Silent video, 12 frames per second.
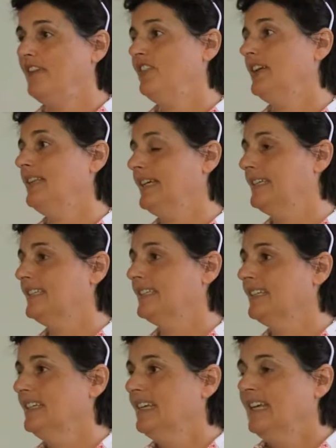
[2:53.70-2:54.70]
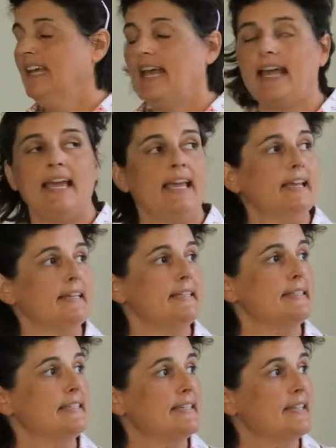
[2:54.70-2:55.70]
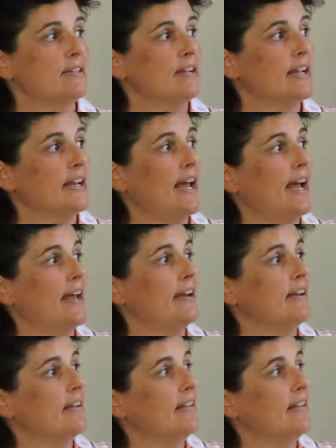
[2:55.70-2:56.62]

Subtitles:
ever cleaned it. And it had